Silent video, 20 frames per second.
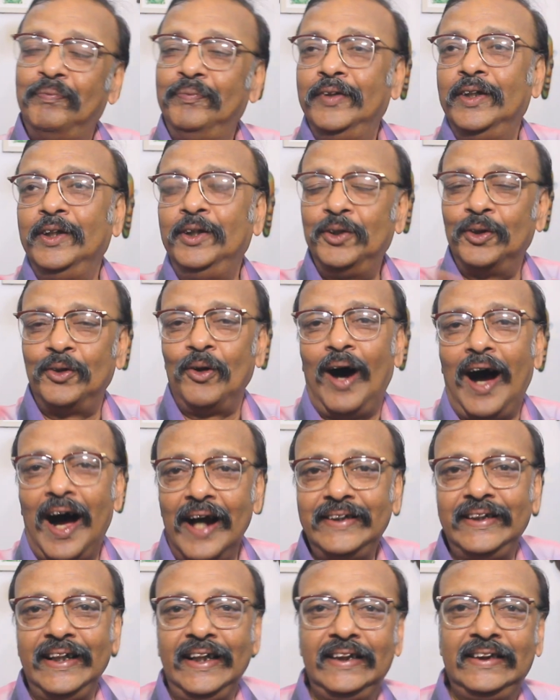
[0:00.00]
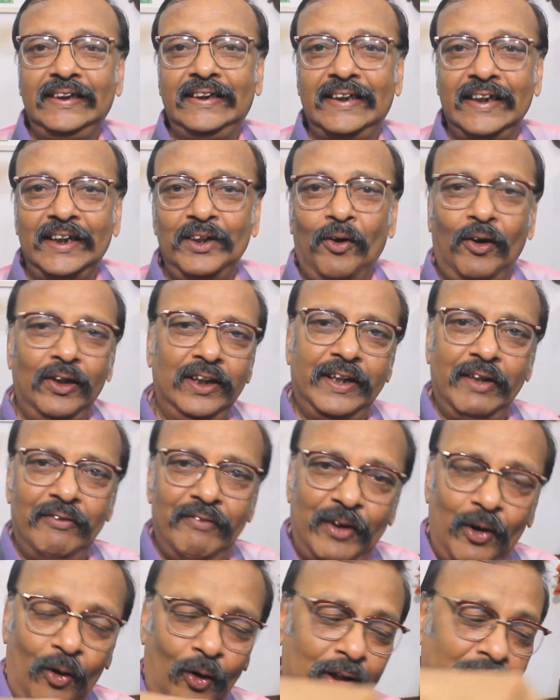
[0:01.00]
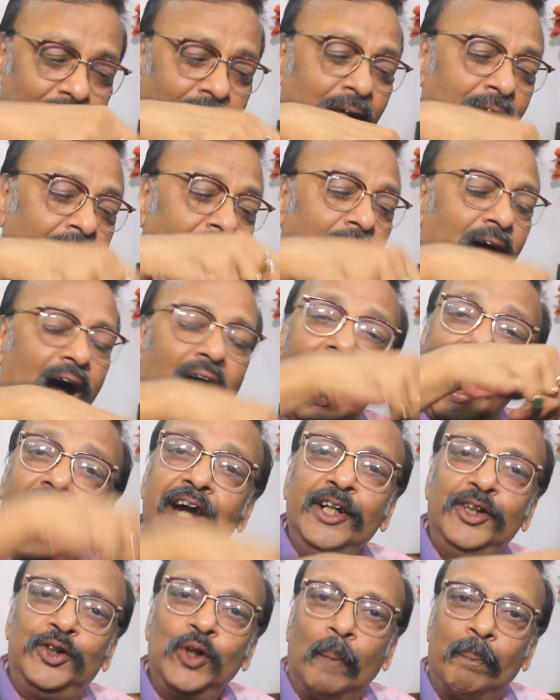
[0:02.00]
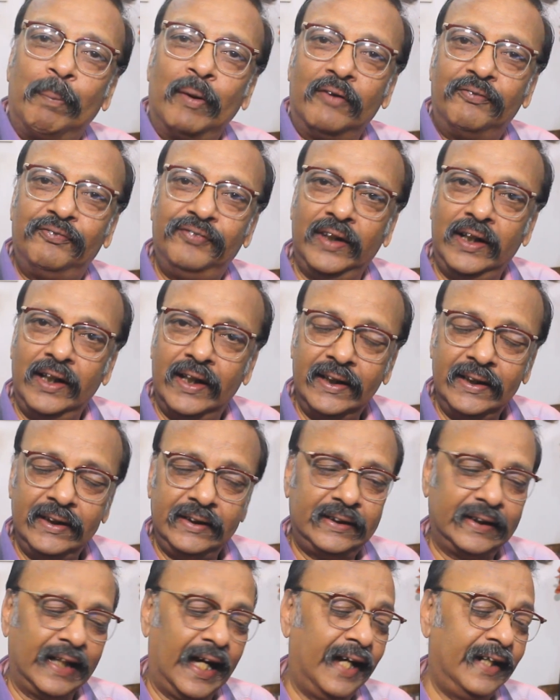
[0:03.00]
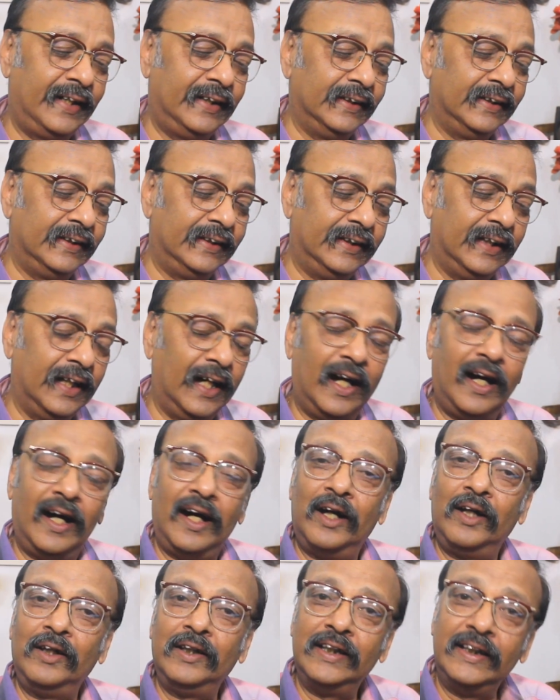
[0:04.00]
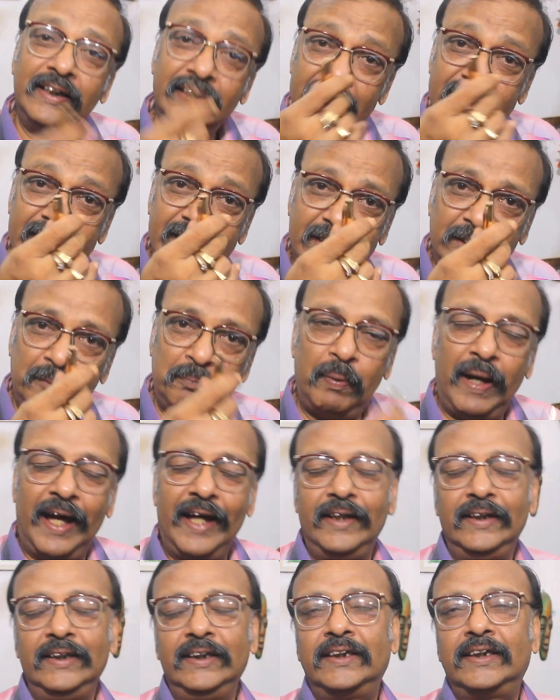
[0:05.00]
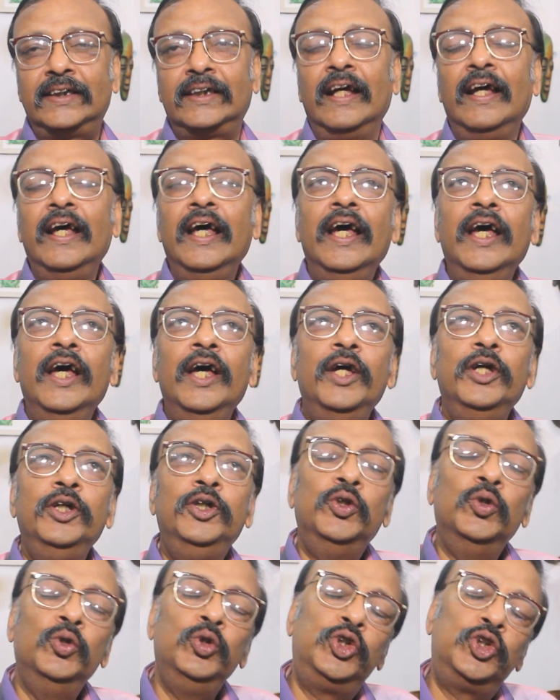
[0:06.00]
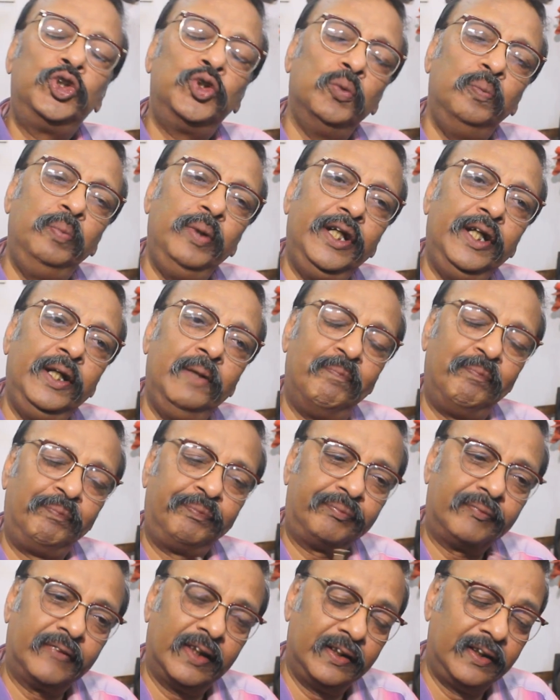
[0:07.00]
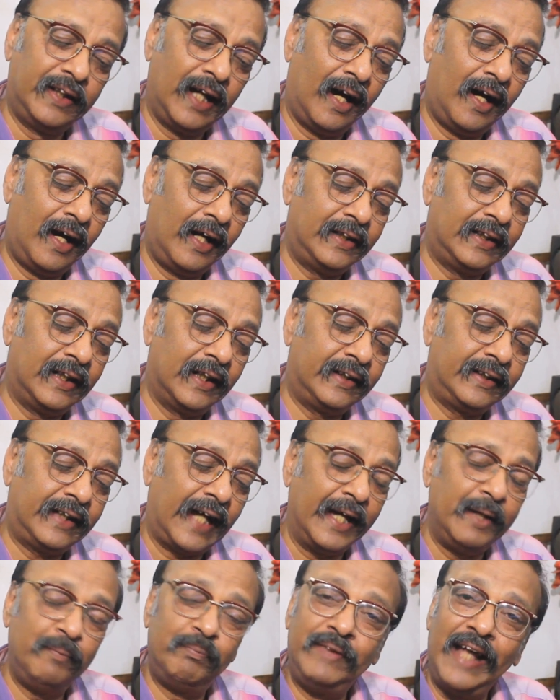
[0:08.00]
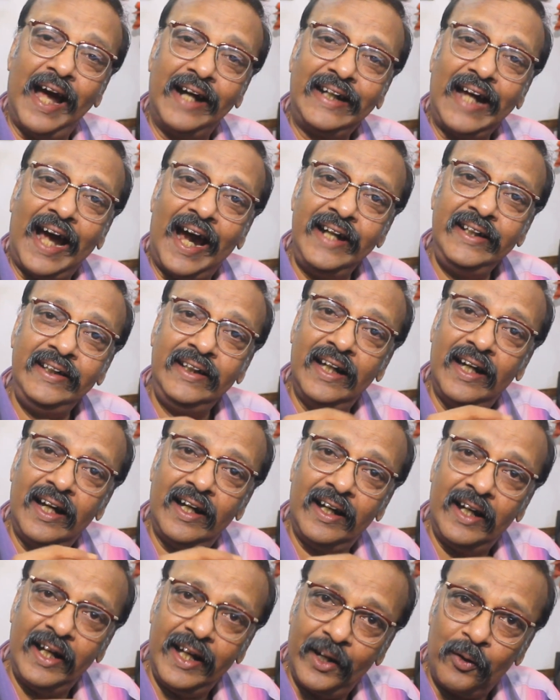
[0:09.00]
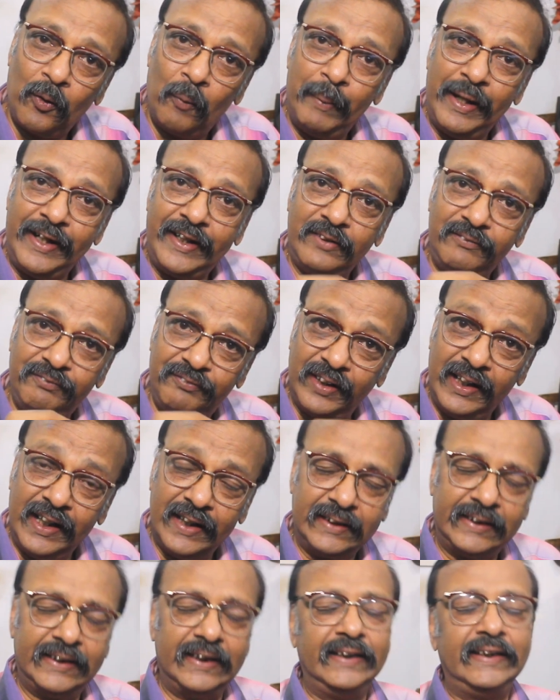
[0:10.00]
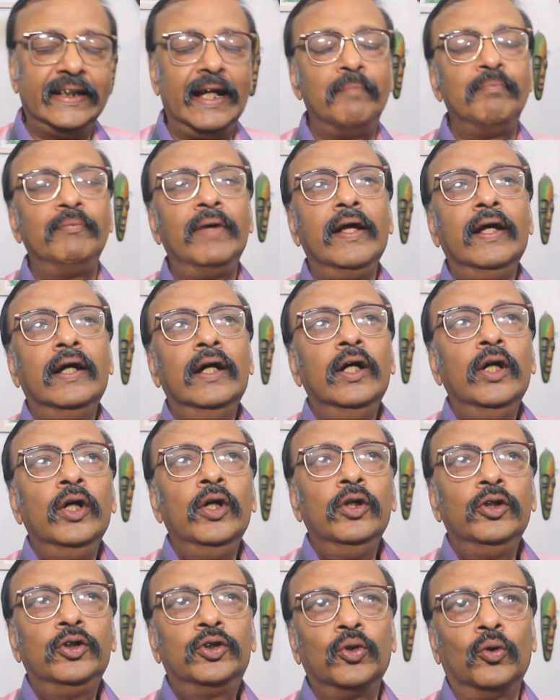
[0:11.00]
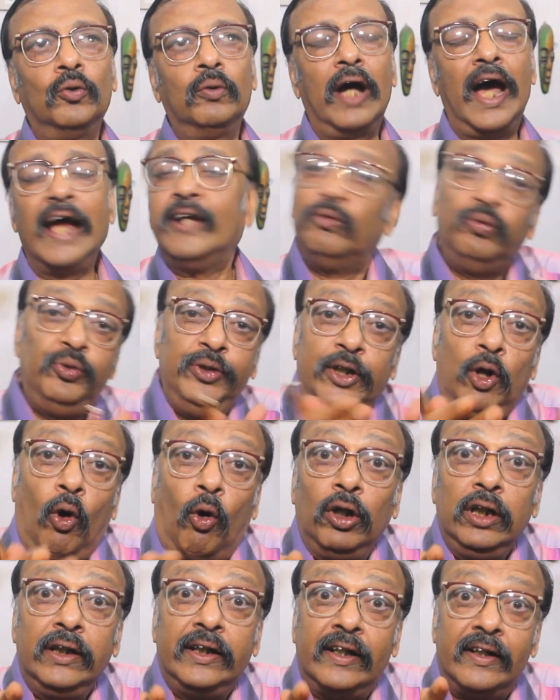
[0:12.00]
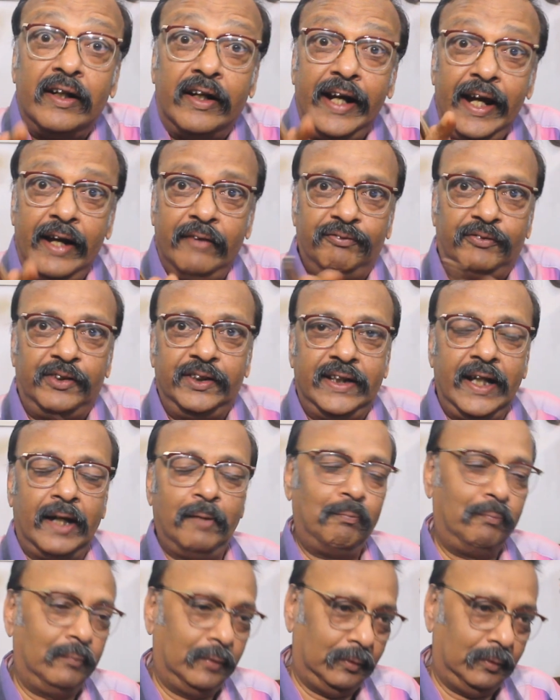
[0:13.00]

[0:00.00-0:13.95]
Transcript: Artix and all, they were all eyedropper fillers, and these pens used to be the type that had aromatic fillers in them. So, and we all craved them.